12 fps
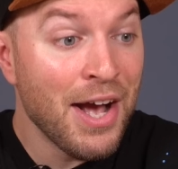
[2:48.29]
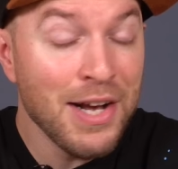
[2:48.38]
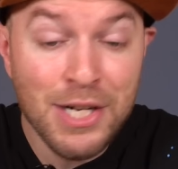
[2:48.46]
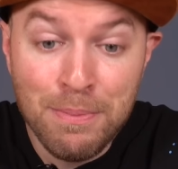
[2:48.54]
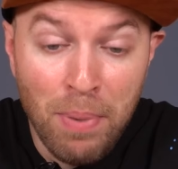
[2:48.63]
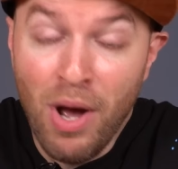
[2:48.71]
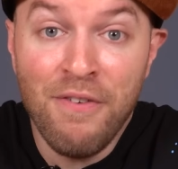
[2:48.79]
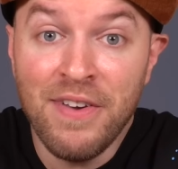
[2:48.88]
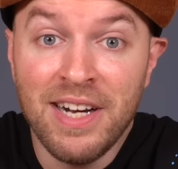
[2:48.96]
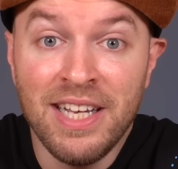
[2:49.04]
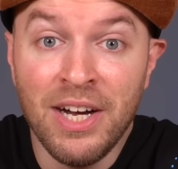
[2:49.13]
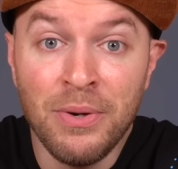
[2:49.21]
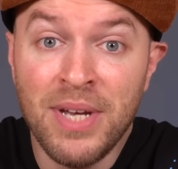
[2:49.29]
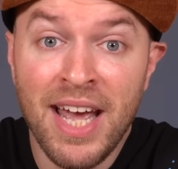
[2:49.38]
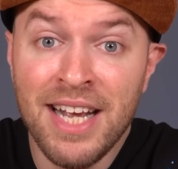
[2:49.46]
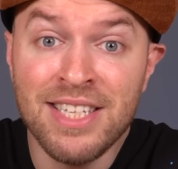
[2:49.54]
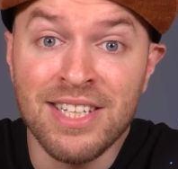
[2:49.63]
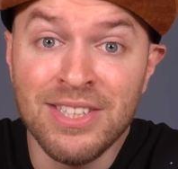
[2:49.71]
It's perfectly
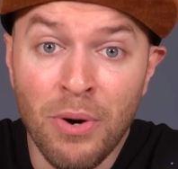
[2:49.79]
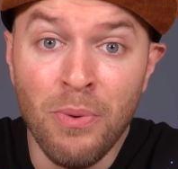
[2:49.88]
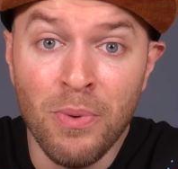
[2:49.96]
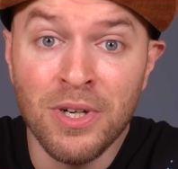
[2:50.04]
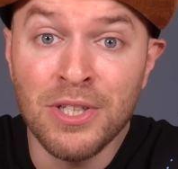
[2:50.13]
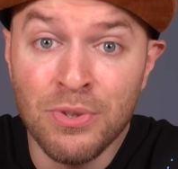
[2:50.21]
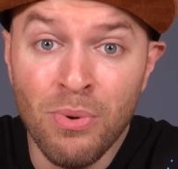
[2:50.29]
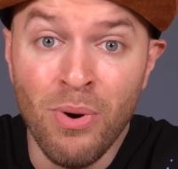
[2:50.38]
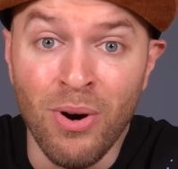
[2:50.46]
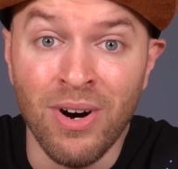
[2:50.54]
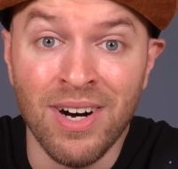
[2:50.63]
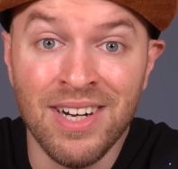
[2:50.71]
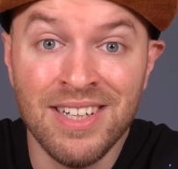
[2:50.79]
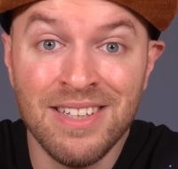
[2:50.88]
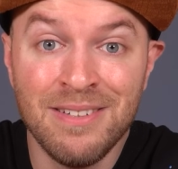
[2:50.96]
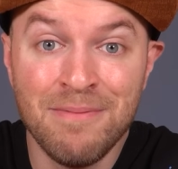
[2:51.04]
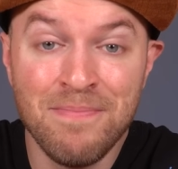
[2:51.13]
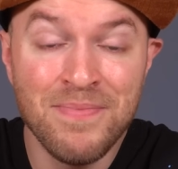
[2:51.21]
okay to not want to draw.
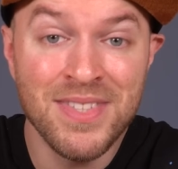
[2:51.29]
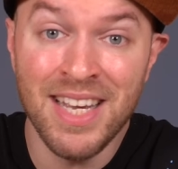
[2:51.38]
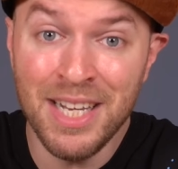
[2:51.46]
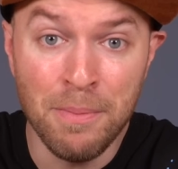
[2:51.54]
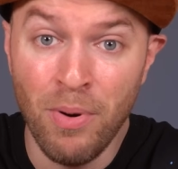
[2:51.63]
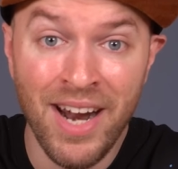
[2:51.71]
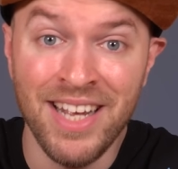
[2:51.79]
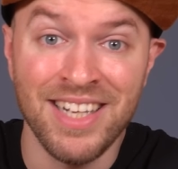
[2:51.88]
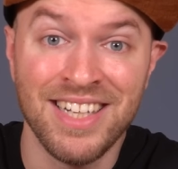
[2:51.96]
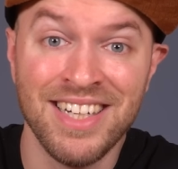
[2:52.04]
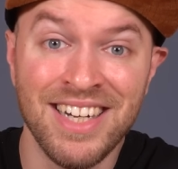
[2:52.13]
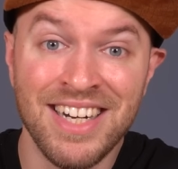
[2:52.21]
Take a break.